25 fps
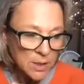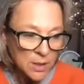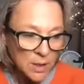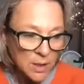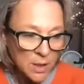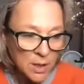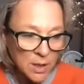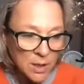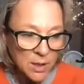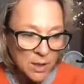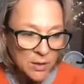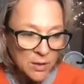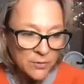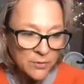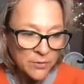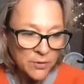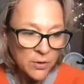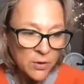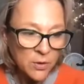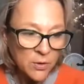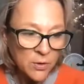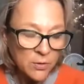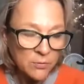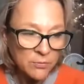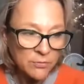a card
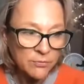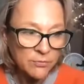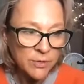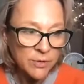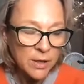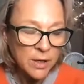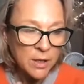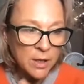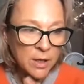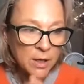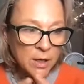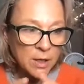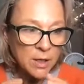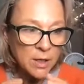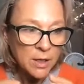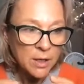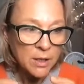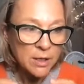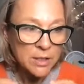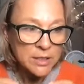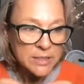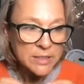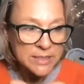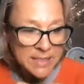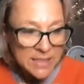of
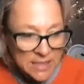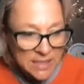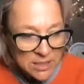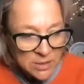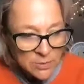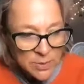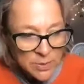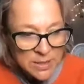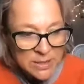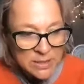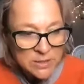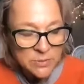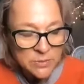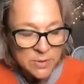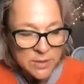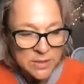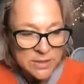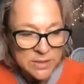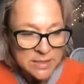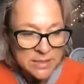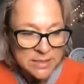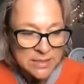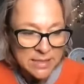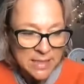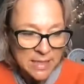continuing to
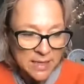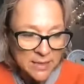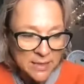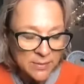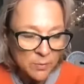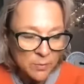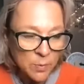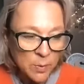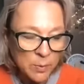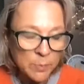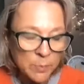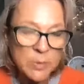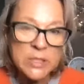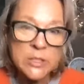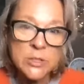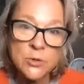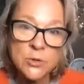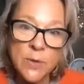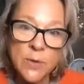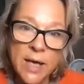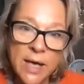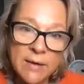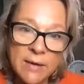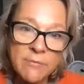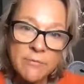understand that when we
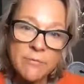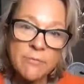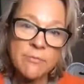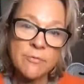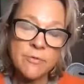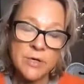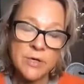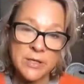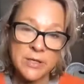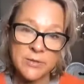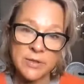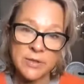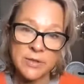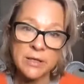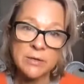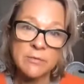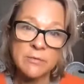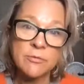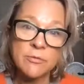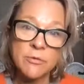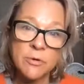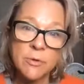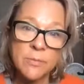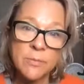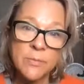do everything
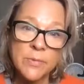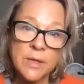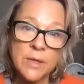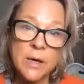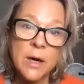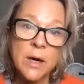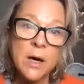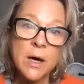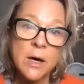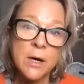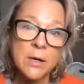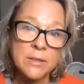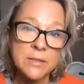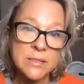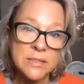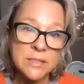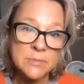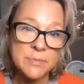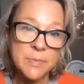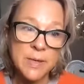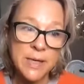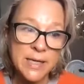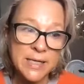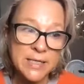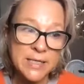from the heart
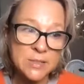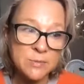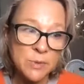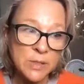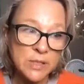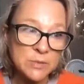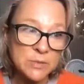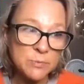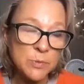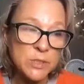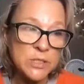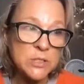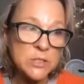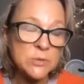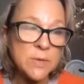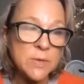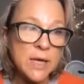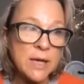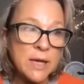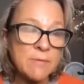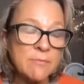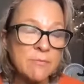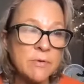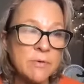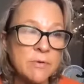space, when we do
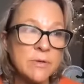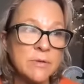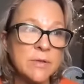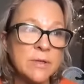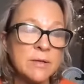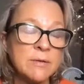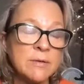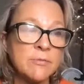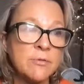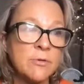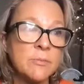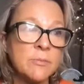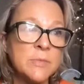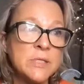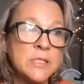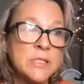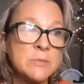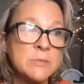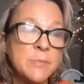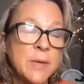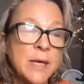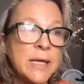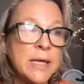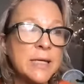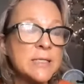everything from a
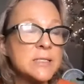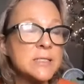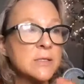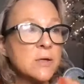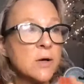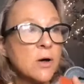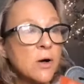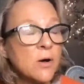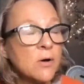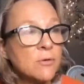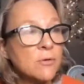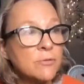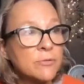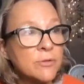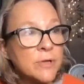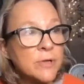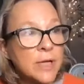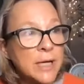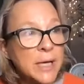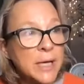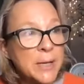space of